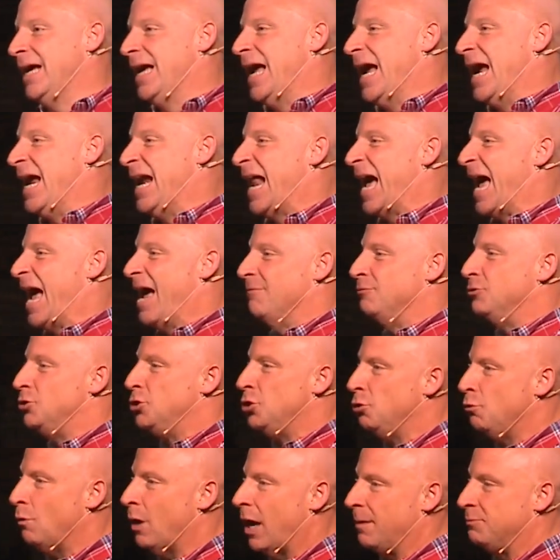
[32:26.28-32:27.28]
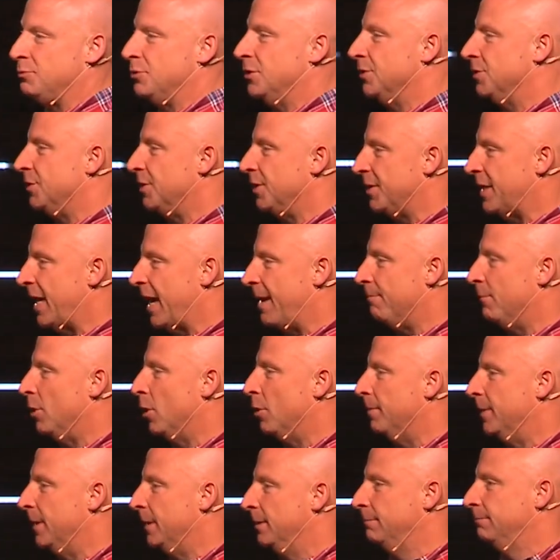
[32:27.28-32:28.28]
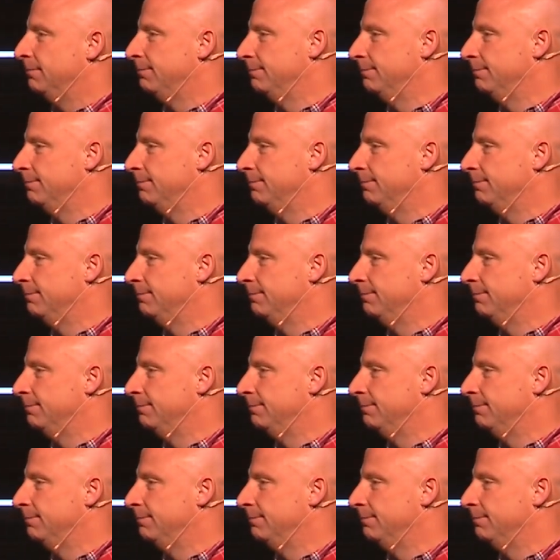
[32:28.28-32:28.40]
And I have two options in that moment.